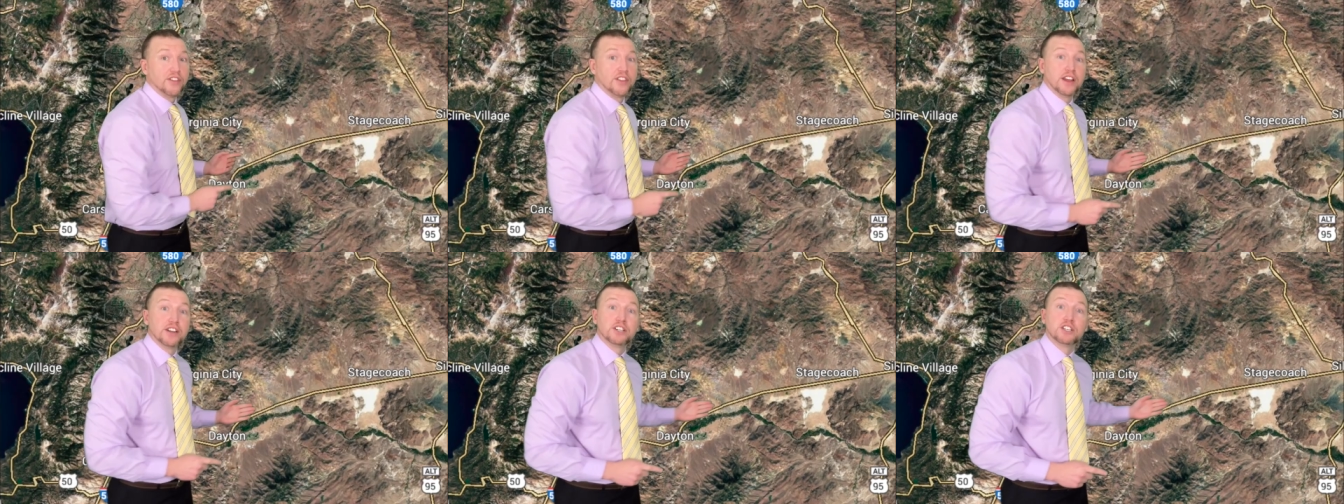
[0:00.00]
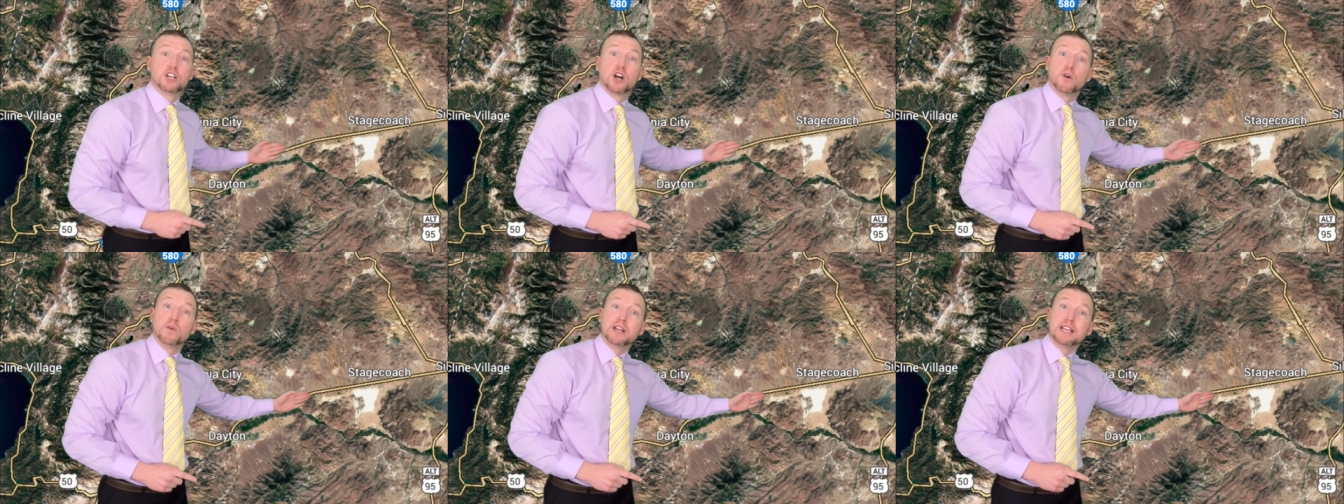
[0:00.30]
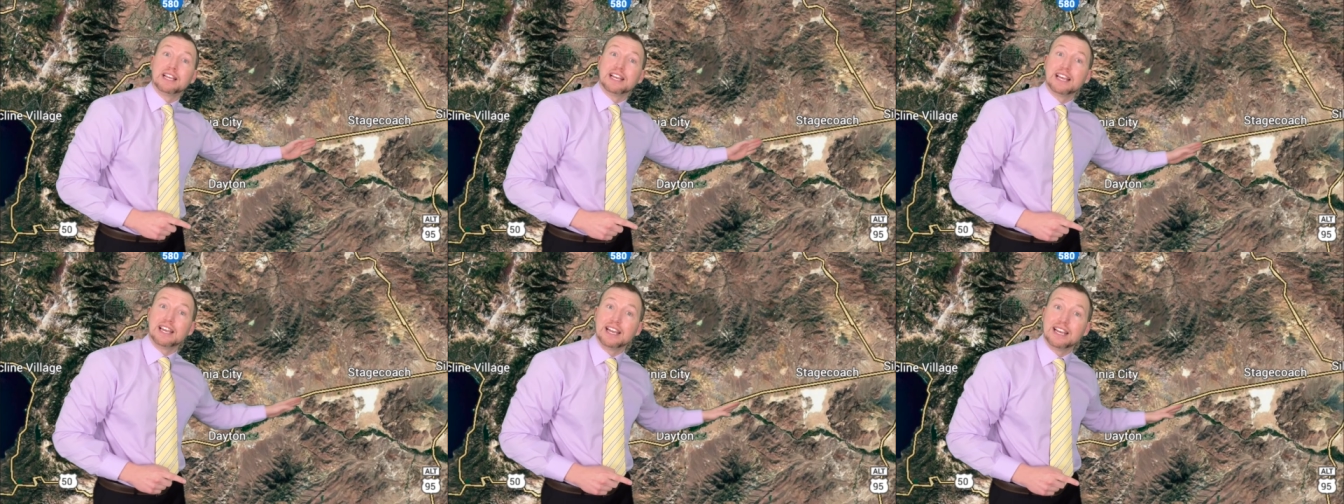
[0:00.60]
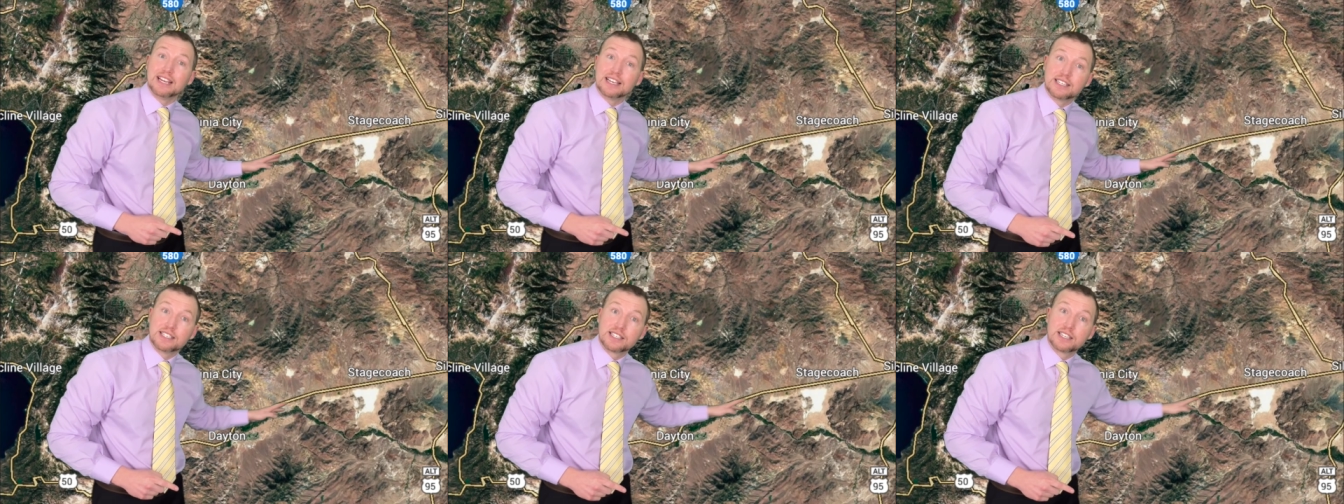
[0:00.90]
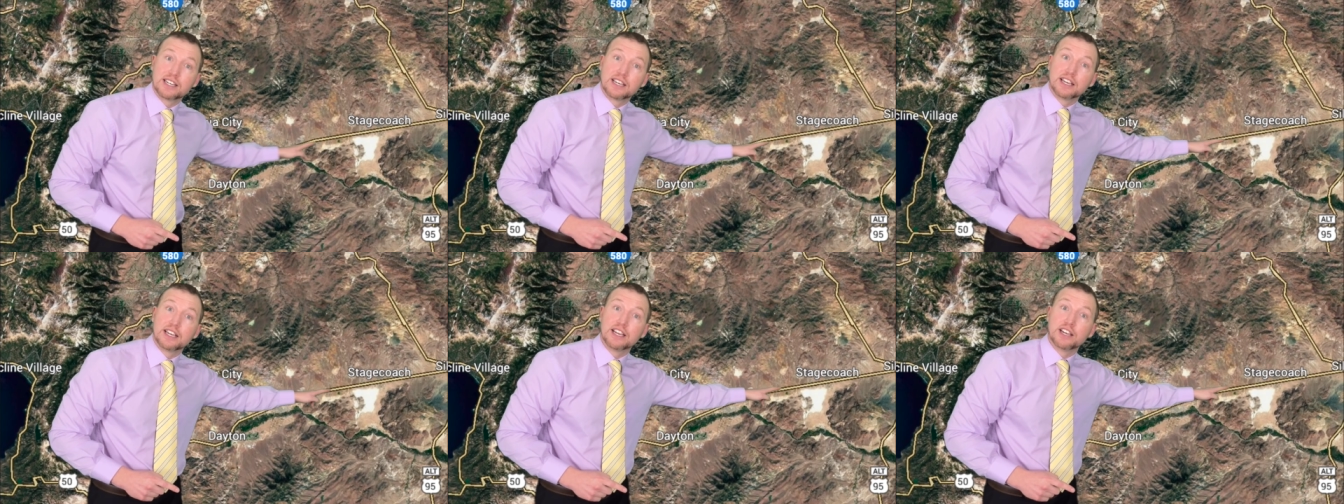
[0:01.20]
then going east
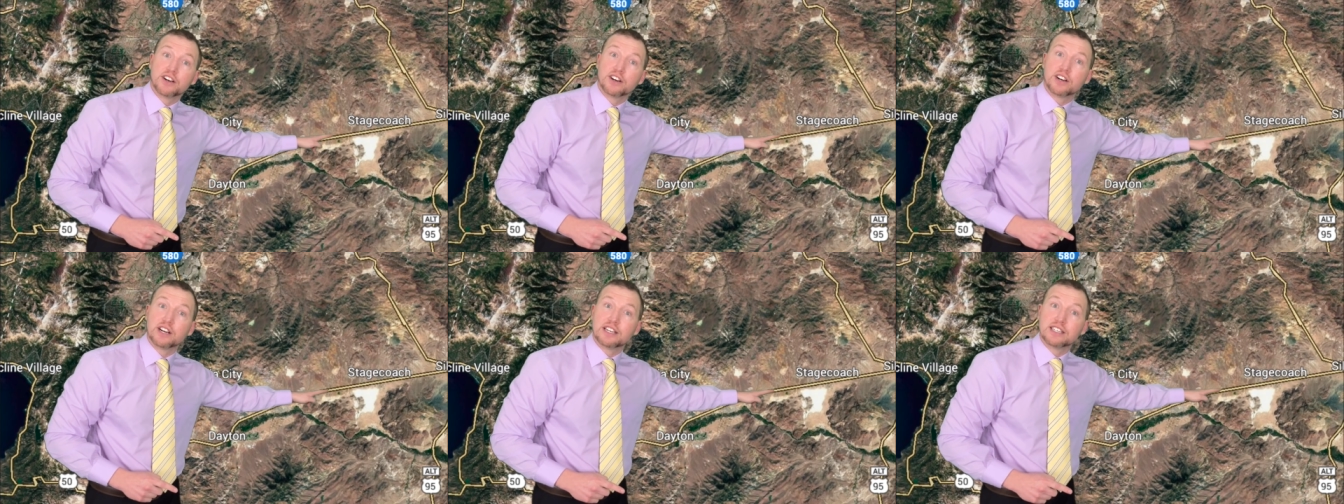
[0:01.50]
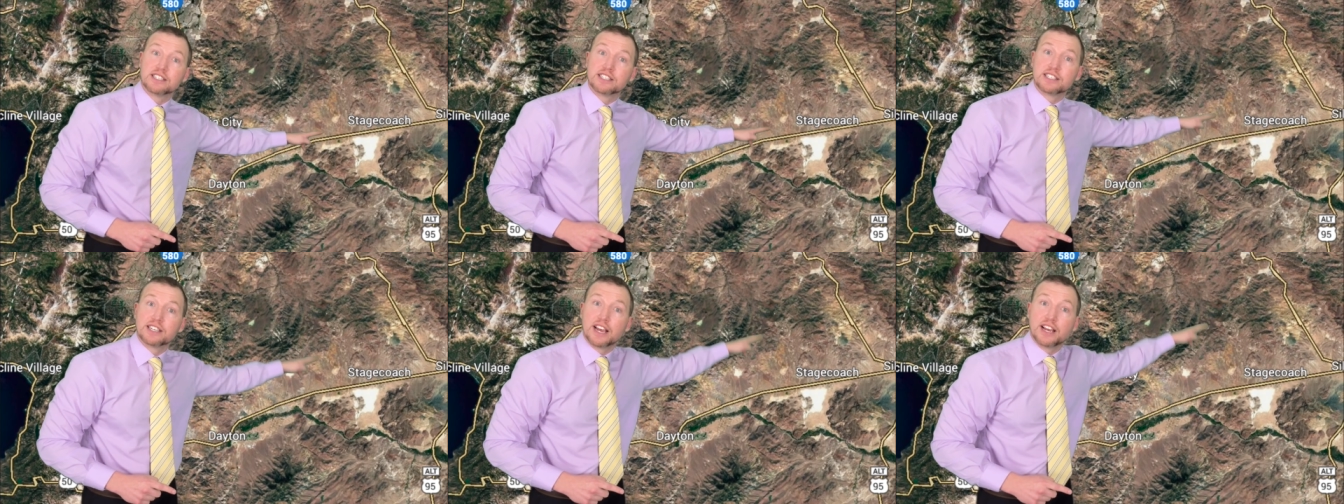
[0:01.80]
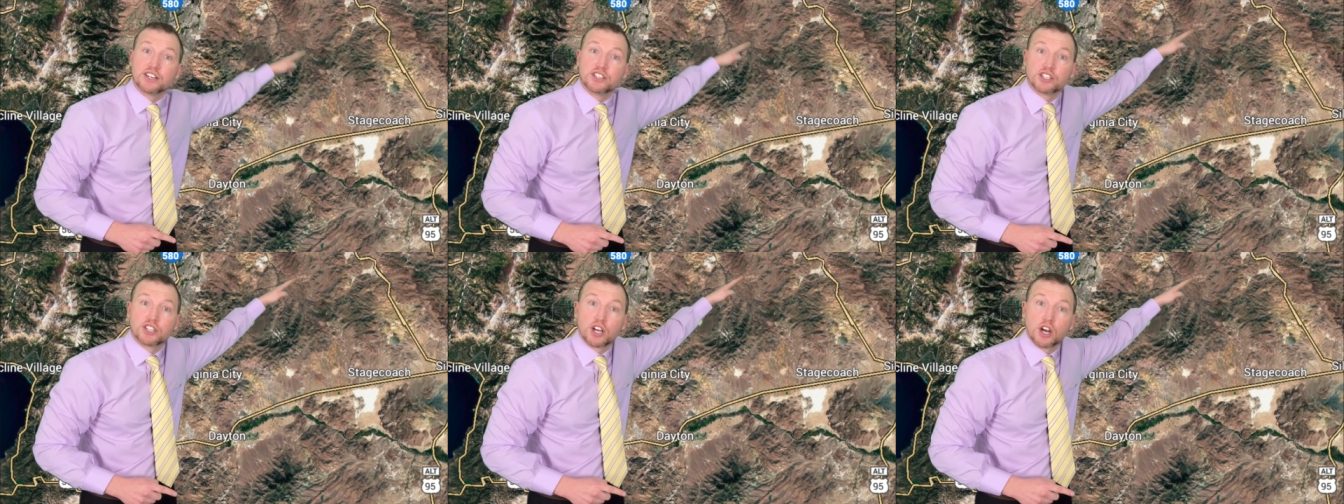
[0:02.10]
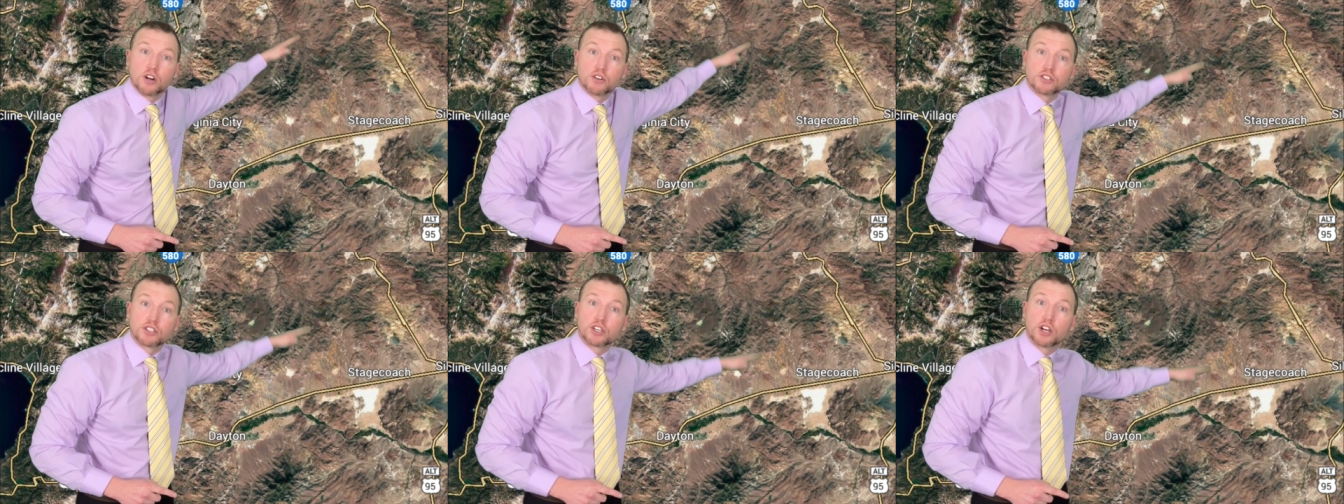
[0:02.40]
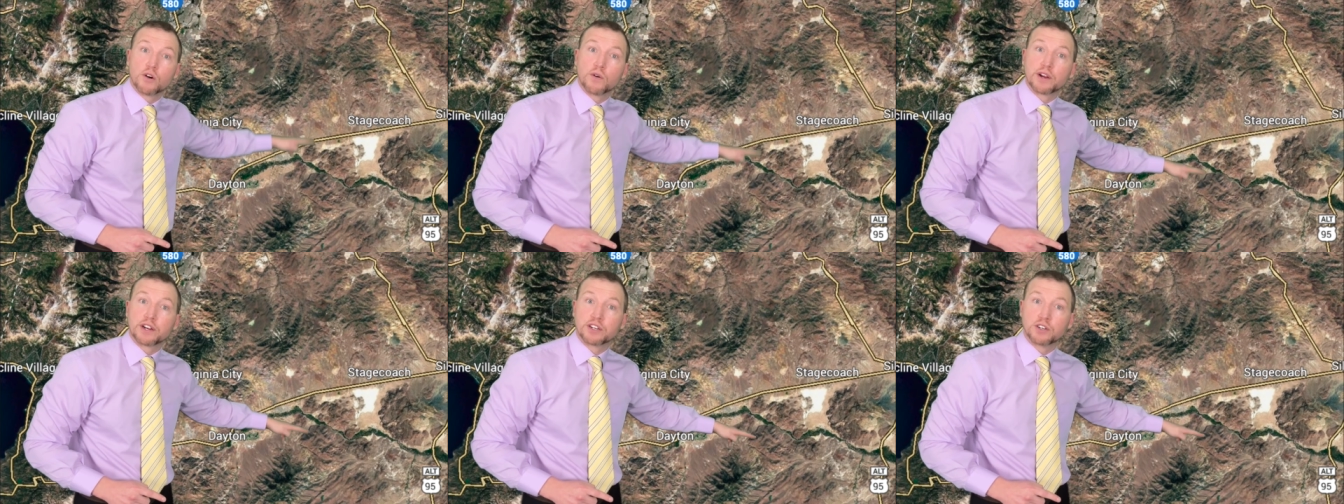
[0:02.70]
here in Stagecoach,
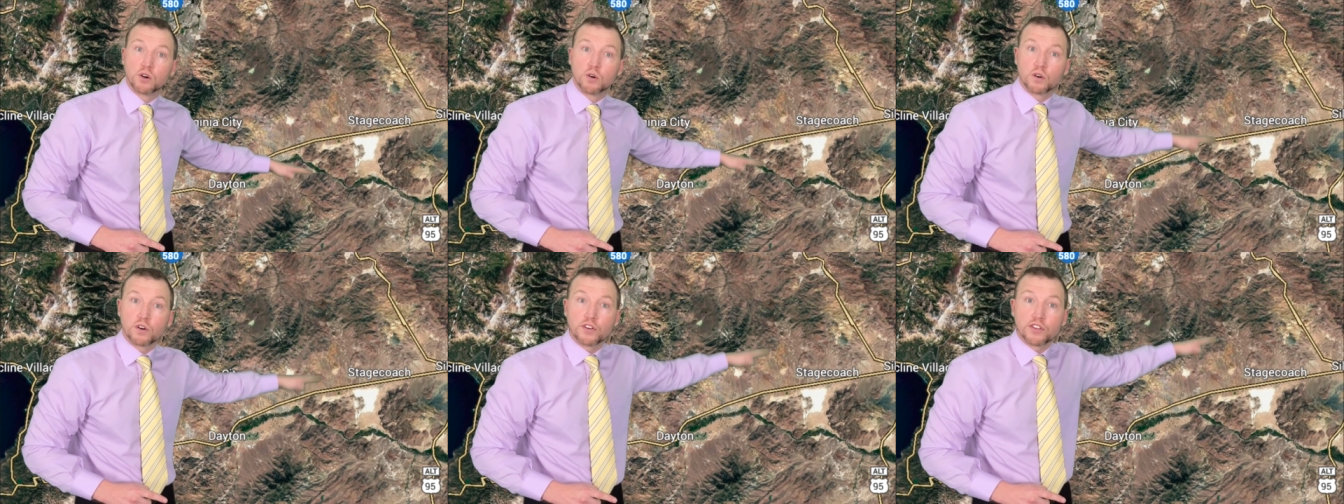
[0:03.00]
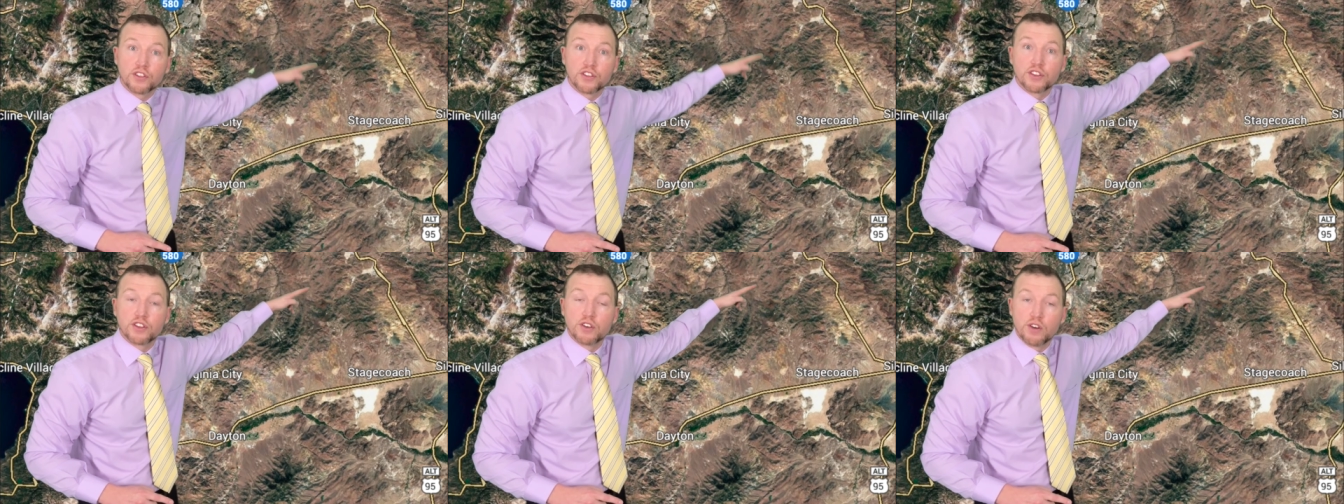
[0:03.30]
going north, you